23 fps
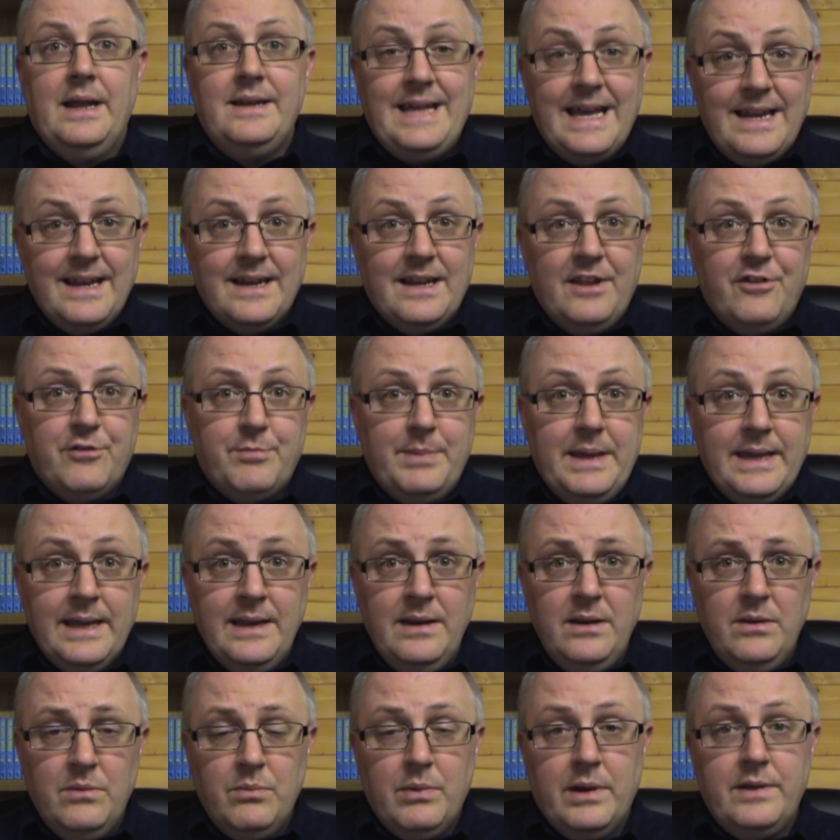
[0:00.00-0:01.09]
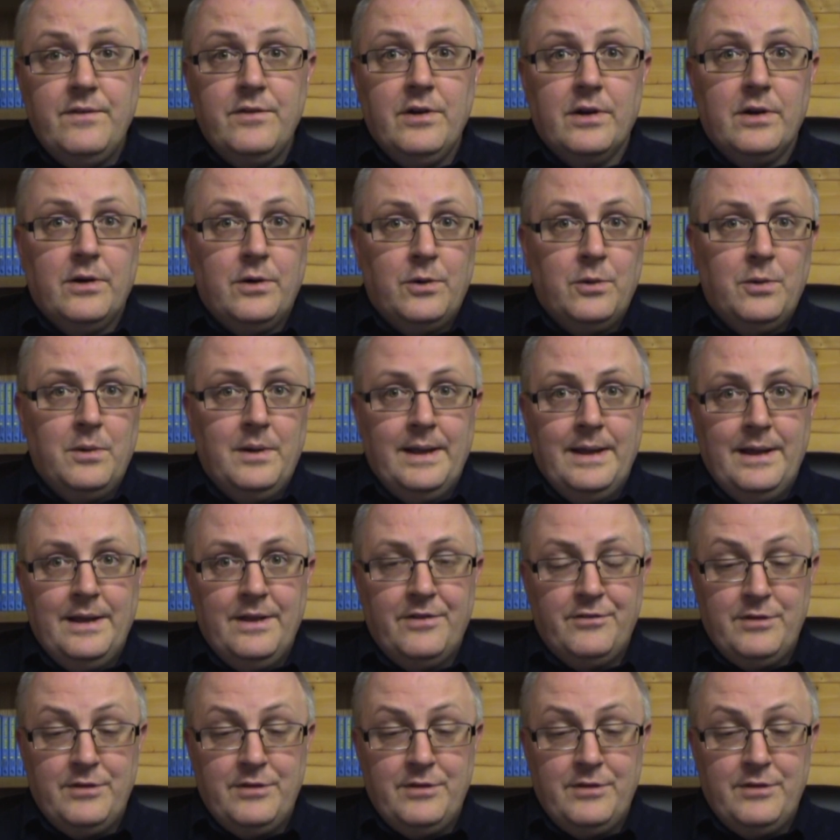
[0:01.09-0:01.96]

Technically speaking, when you've got a whole uh,